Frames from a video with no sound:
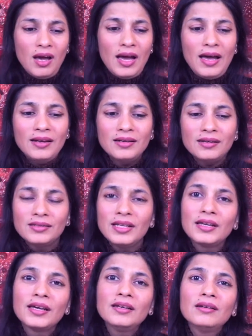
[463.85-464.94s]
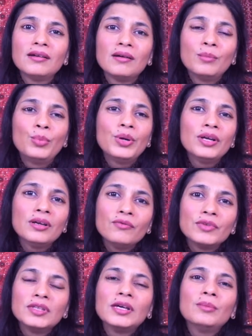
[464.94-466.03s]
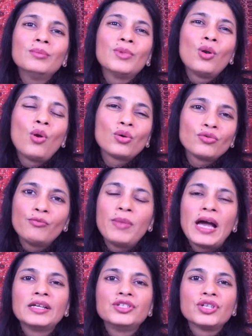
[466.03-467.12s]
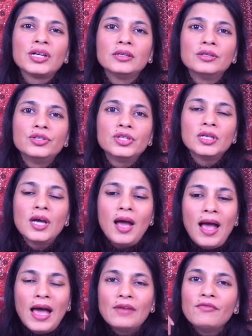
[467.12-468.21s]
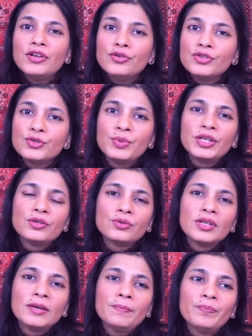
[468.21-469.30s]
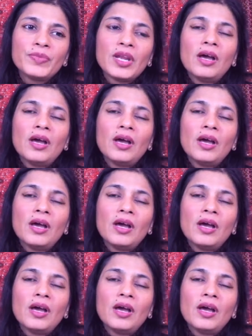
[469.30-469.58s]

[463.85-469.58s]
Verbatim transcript: and they can bring with them lot of baggage energy and when you speak to them